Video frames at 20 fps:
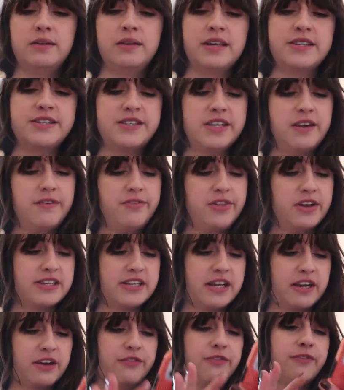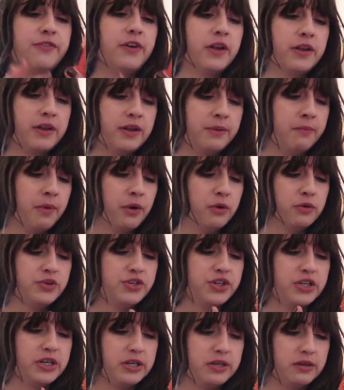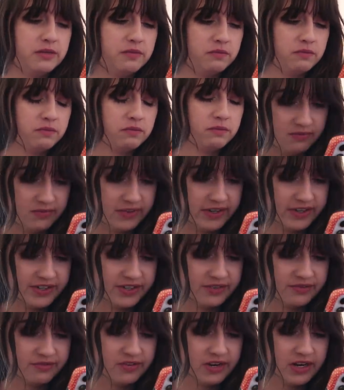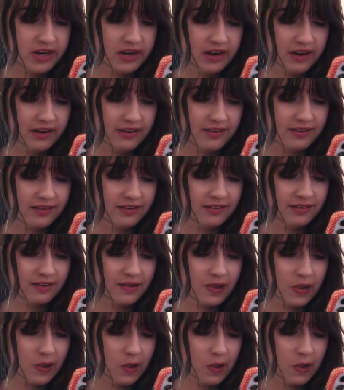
let's see if there's like a fun emoji. There isn't really like an